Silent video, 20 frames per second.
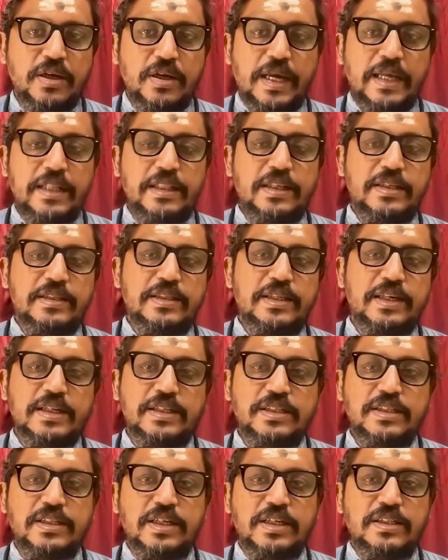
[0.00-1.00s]
and there's an
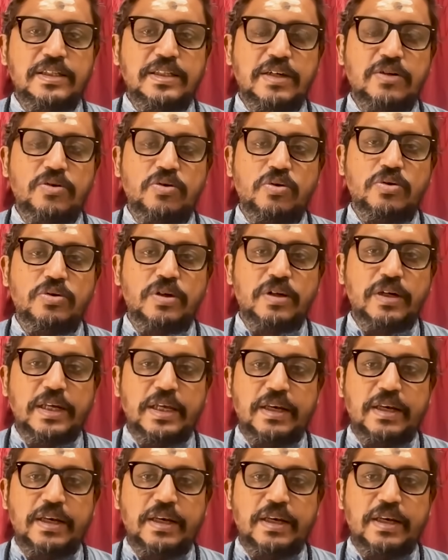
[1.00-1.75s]
exchange that goes on